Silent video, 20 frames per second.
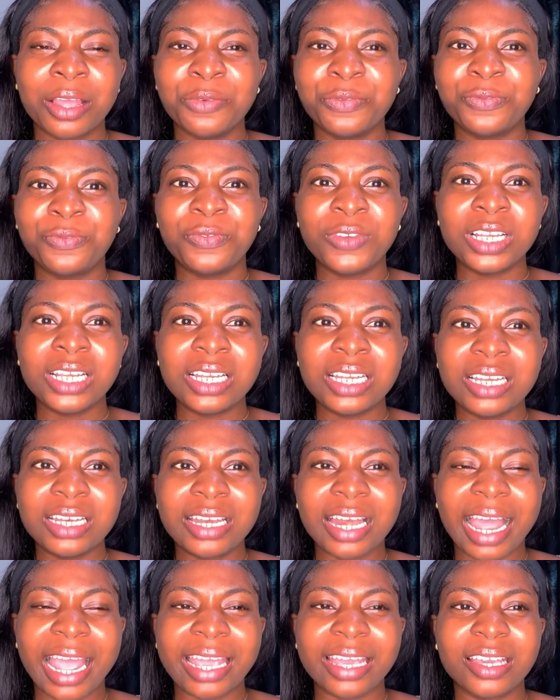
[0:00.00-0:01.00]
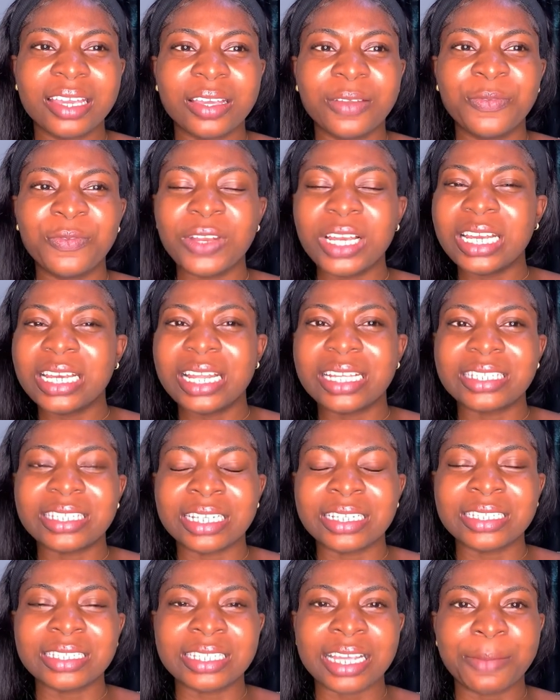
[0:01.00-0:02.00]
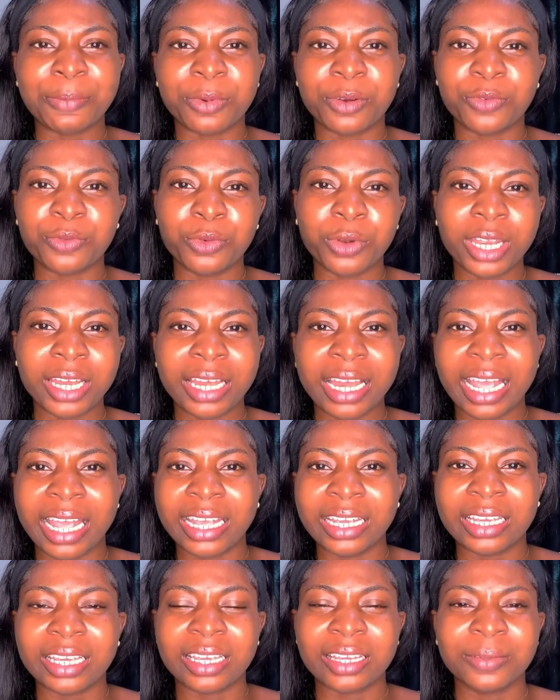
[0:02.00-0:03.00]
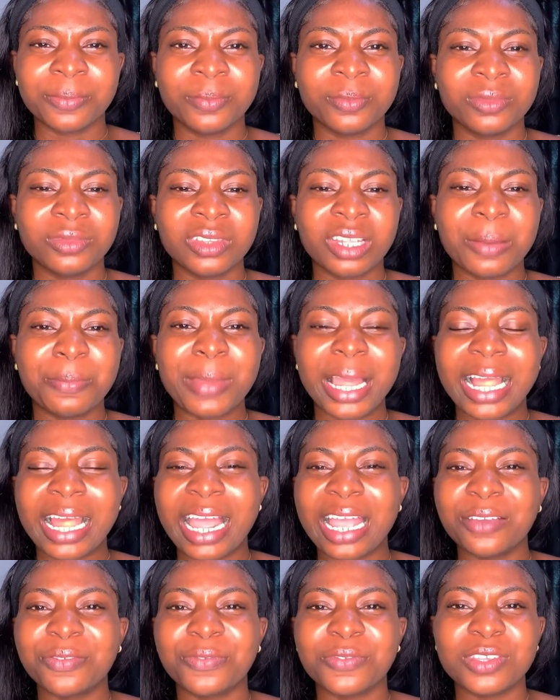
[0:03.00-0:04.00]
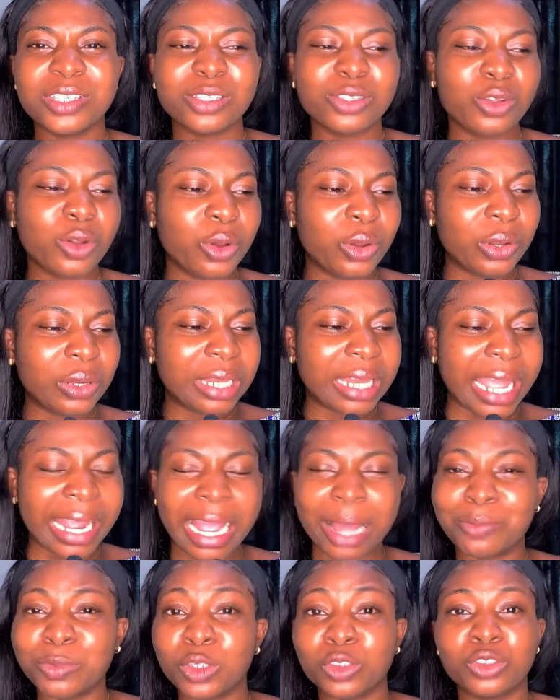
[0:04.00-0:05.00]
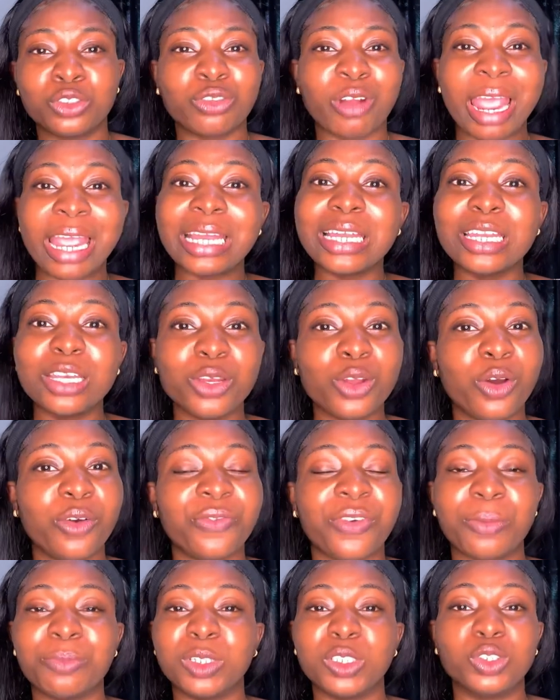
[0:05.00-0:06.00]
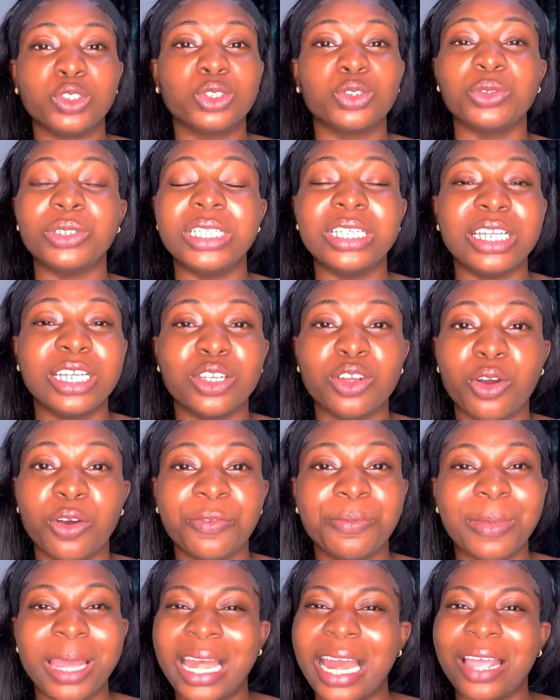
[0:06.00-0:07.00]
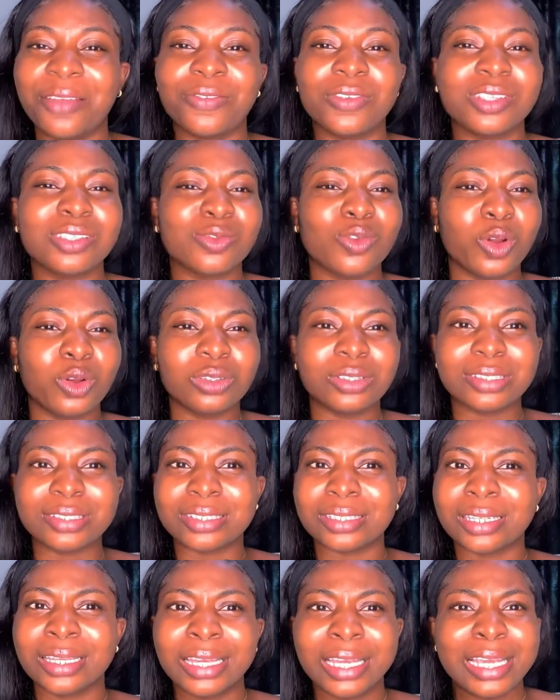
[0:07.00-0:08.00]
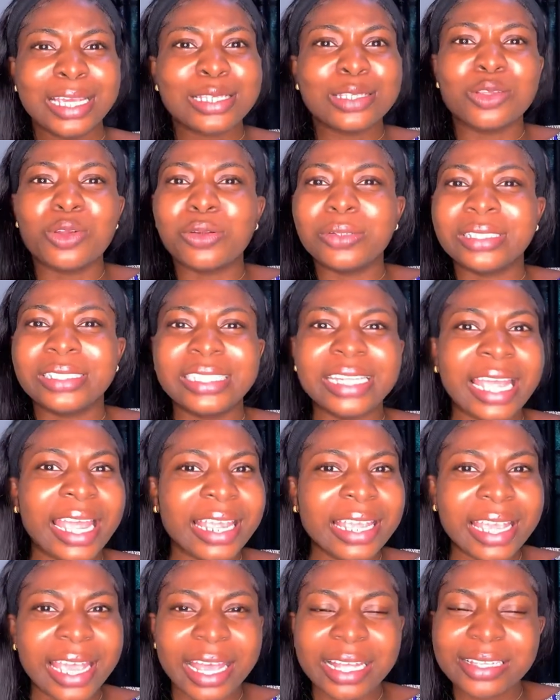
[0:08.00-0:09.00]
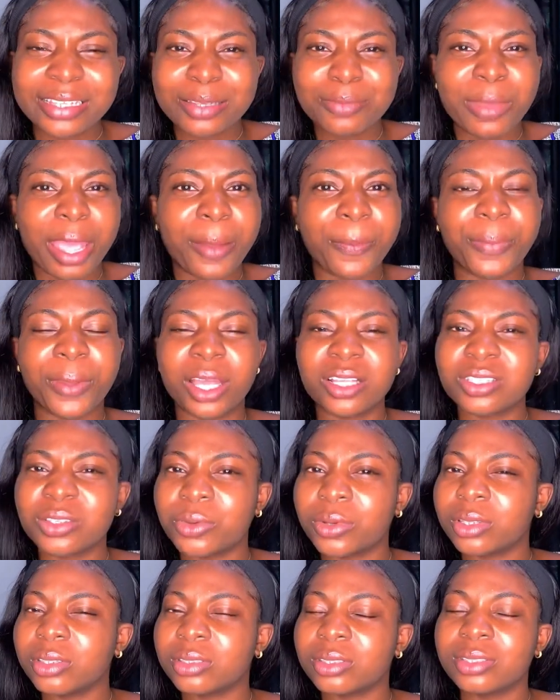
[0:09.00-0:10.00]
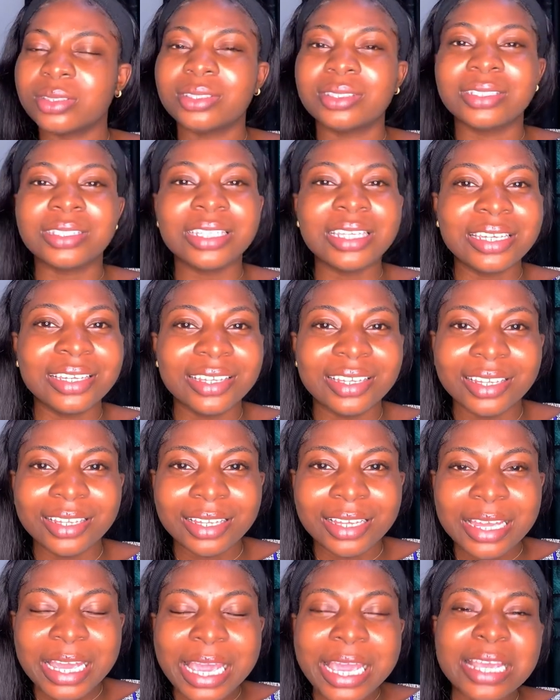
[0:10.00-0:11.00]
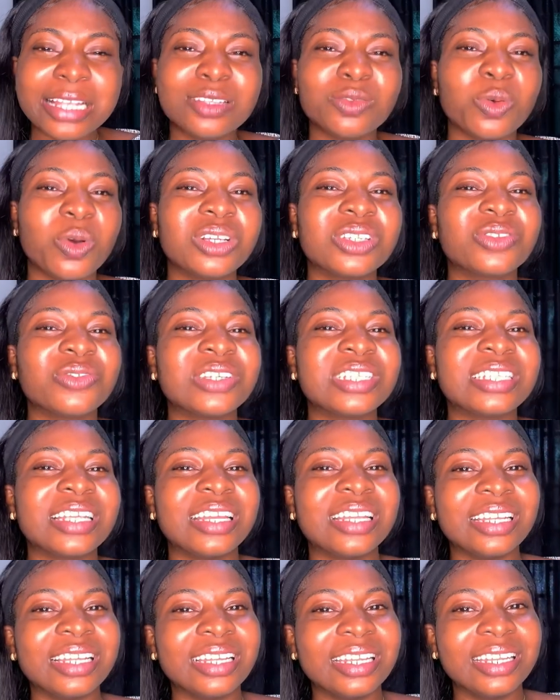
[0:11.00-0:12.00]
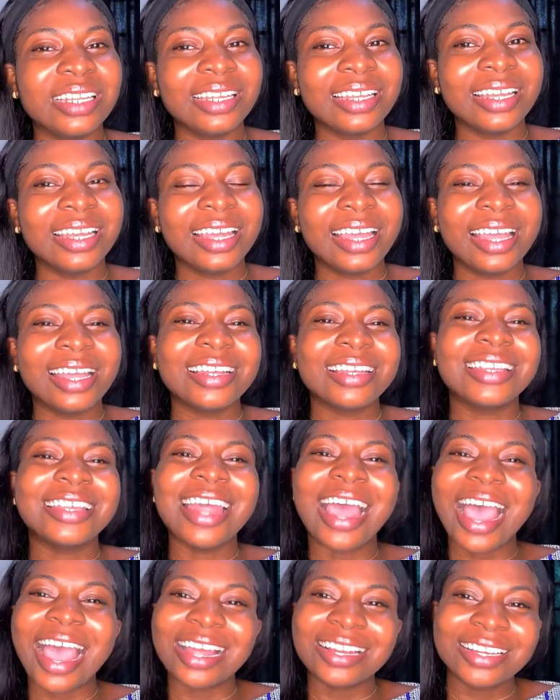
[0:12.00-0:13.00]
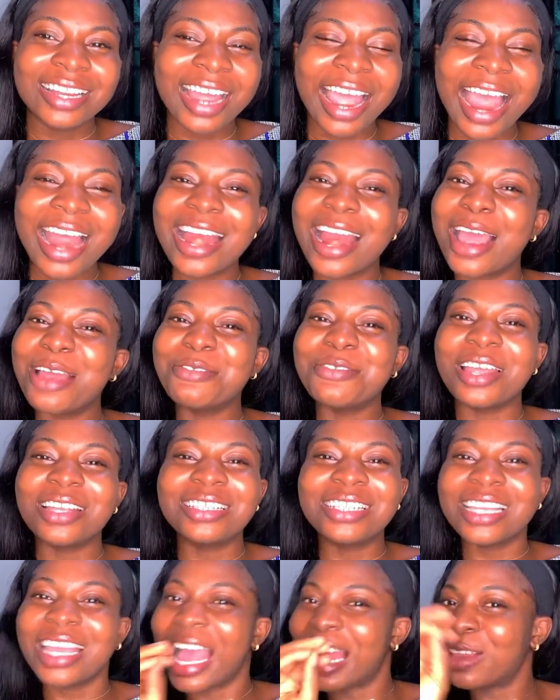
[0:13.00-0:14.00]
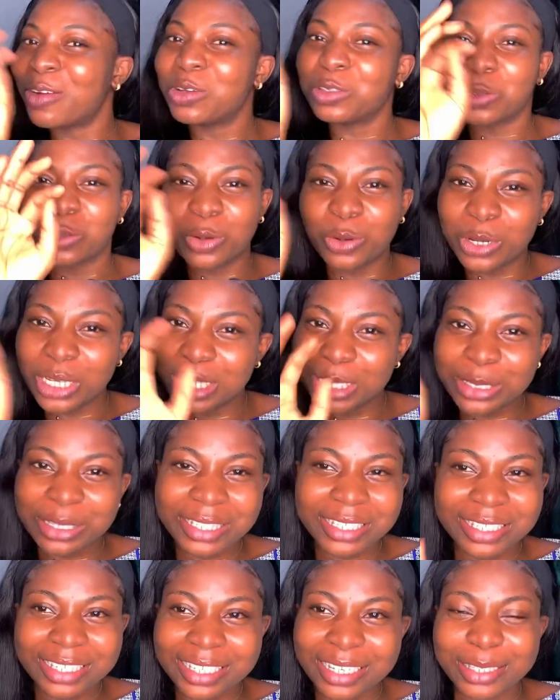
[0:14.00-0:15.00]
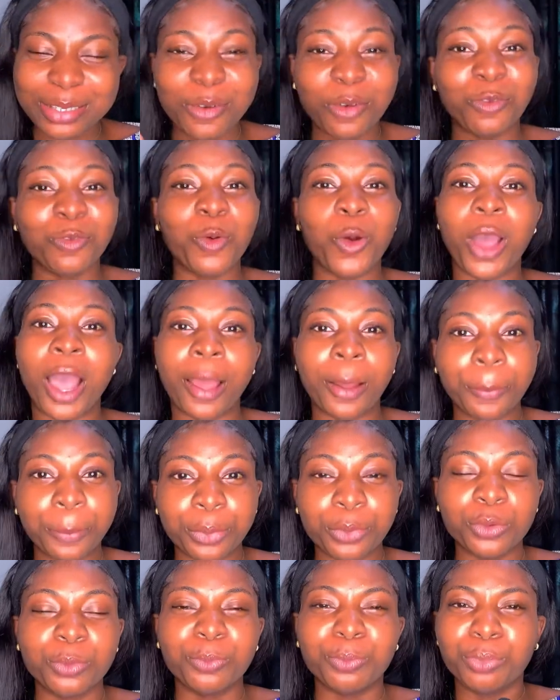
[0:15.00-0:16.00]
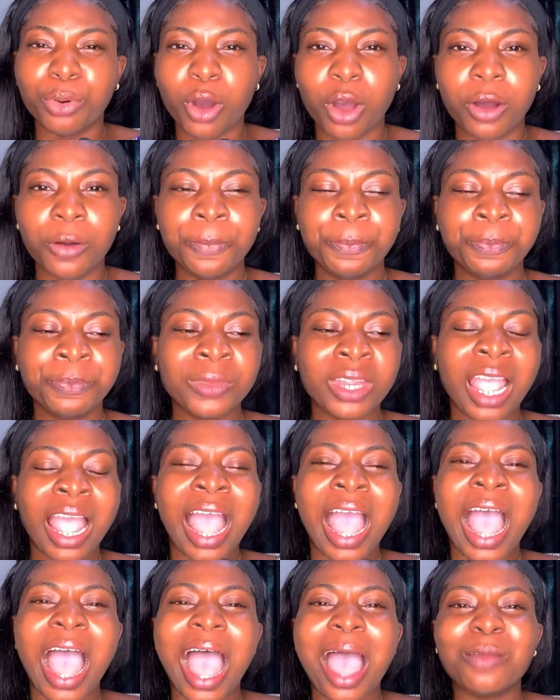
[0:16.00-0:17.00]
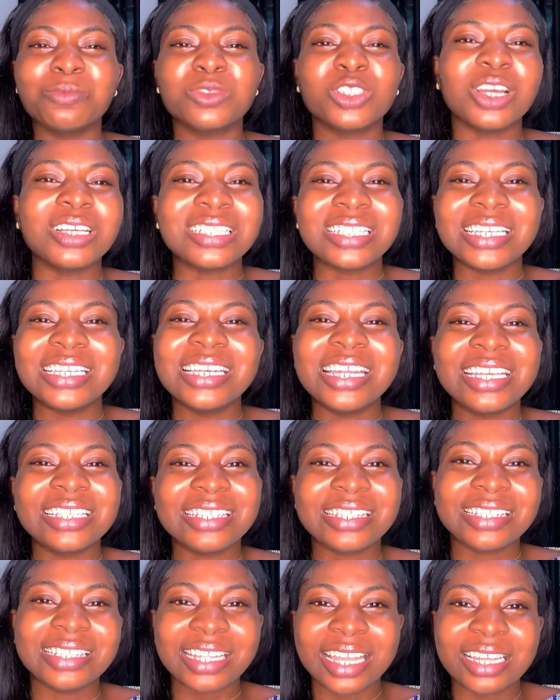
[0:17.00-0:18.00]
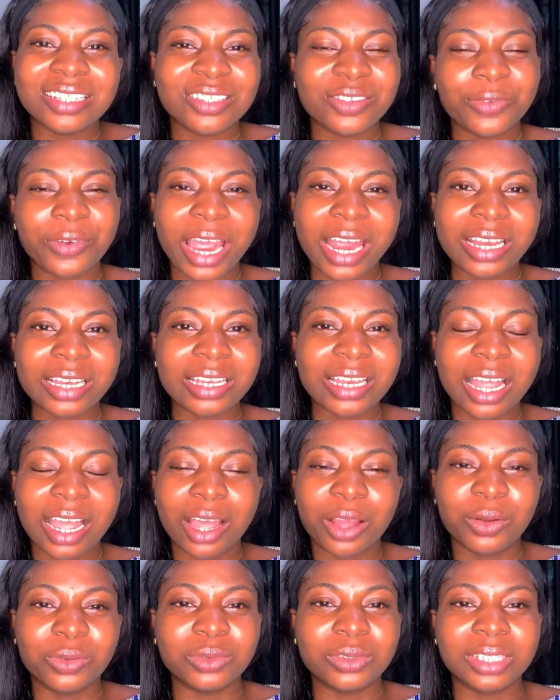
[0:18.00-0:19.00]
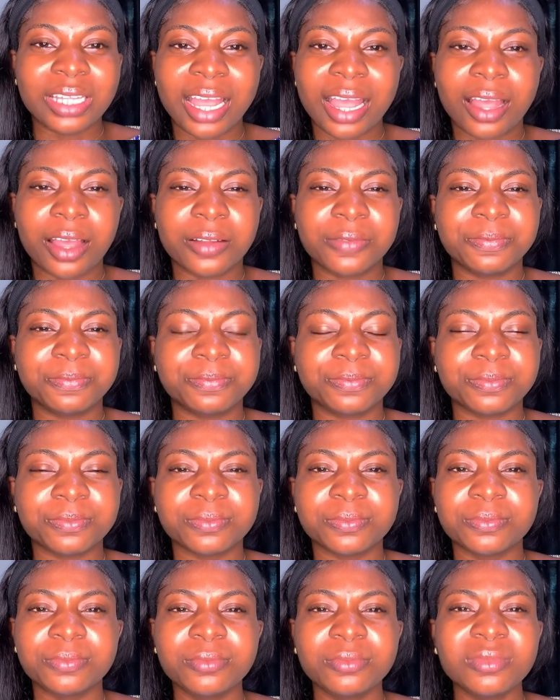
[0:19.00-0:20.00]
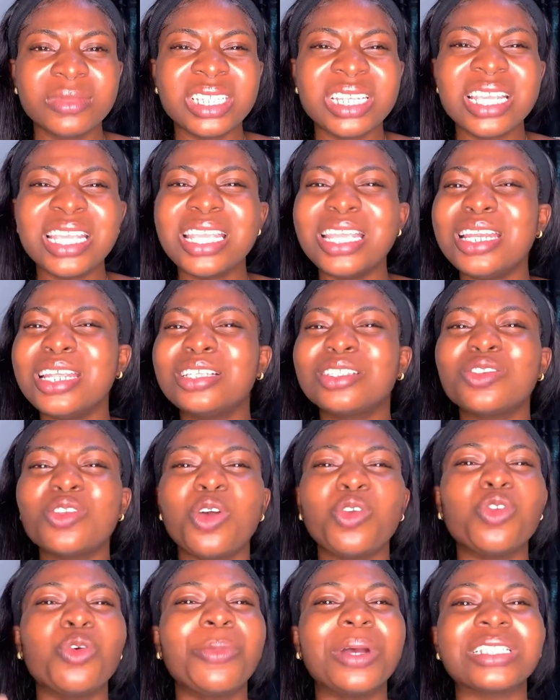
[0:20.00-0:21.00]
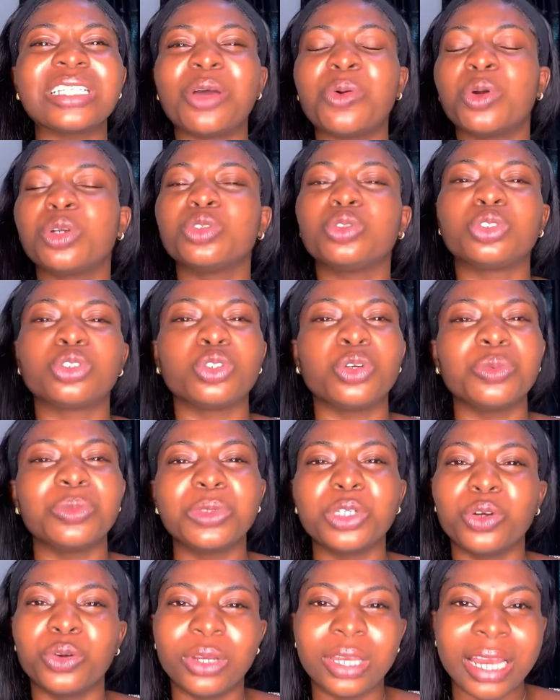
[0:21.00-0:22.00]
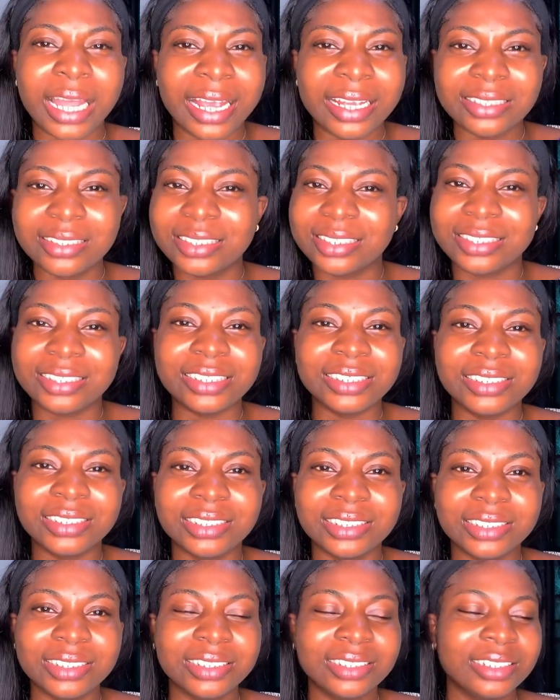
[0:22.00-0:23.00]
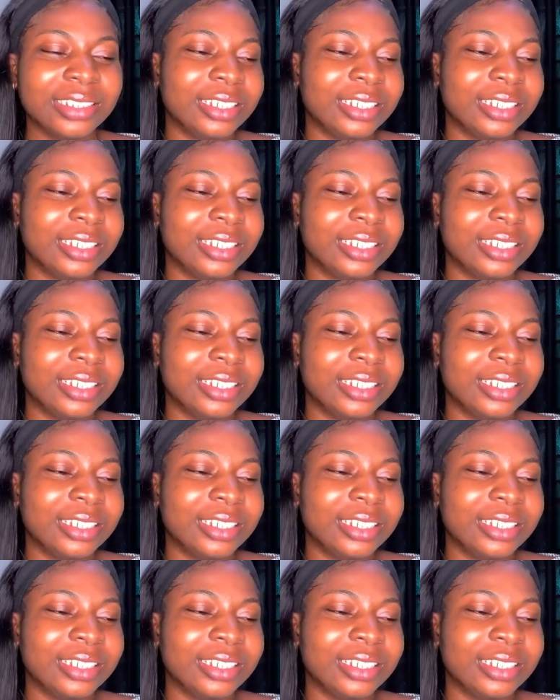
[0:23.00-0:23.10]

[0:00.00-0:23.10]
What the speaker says: feeling a certain type of way, like my life is not, like, I'm not trying enough, I'm not doing enough, my life is not, it's not there yet. See, my person, see, it was recently that I don't want to go into details of what happened, but I'm just in a state right now that it is not, no matter what you show me online, see,